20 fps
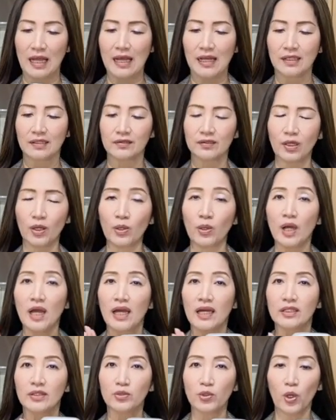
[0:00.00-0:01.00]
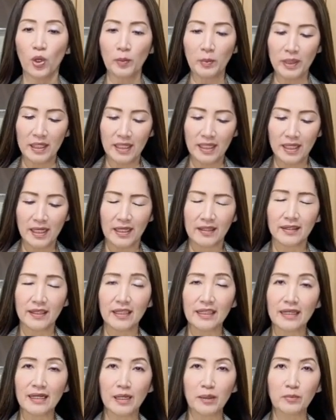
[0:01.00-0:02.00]
So normally they
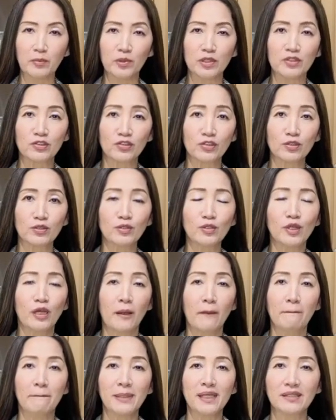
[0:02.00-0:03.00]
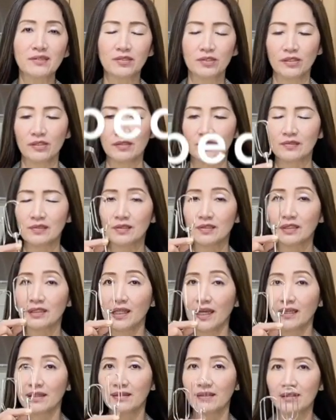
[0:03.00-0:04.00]
come with two beaters
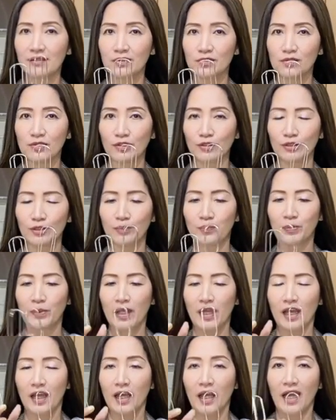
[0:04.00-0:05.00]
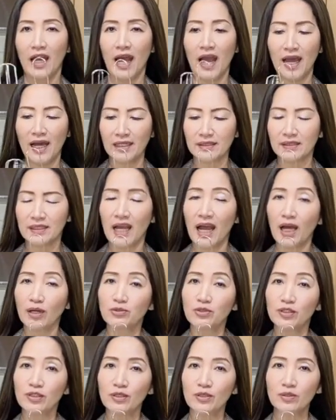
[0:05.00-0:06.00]
like this too. And how do
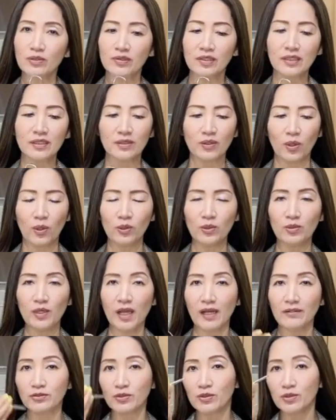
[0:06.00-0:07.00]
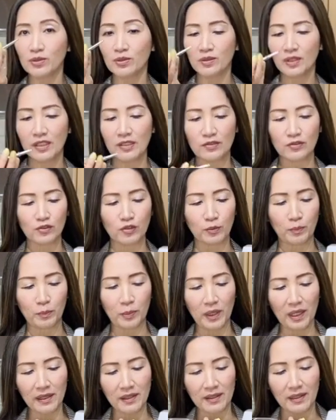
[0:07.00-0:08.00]
you use it? All you have to do is to
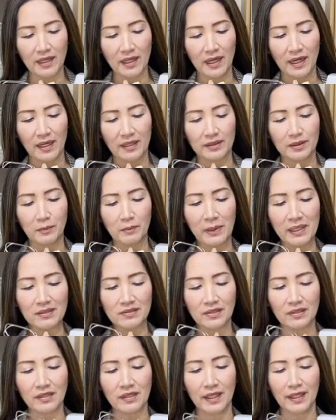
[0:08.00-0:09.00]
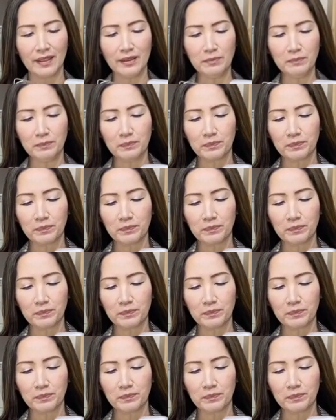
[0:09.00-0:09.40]
plug the beater in,